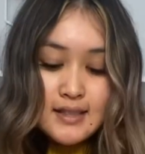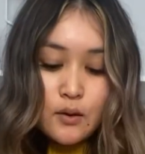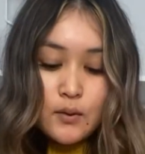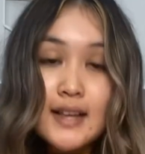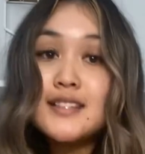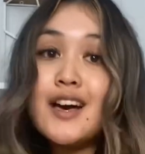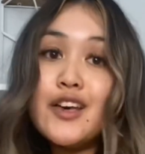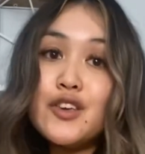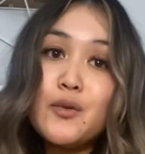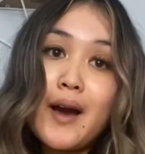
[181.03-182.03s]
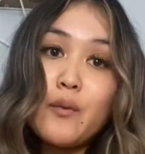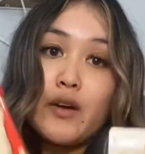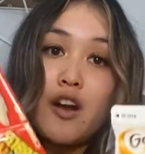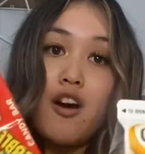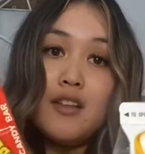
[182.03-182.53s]
Like tell you I
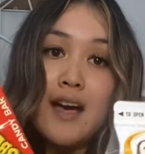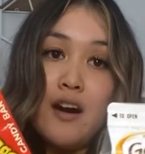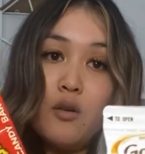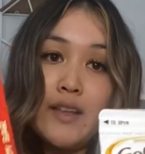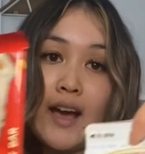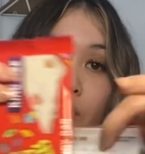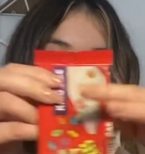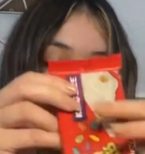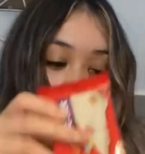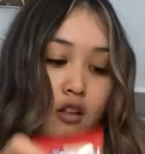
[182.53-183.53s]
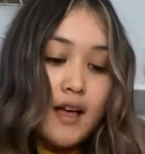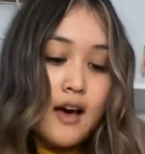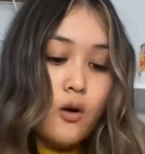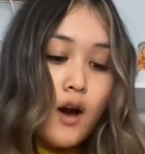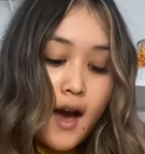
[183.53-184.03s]
went all out, like I went all
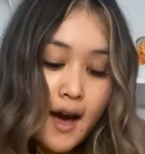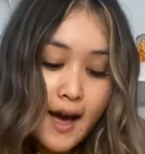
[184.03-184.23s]
out.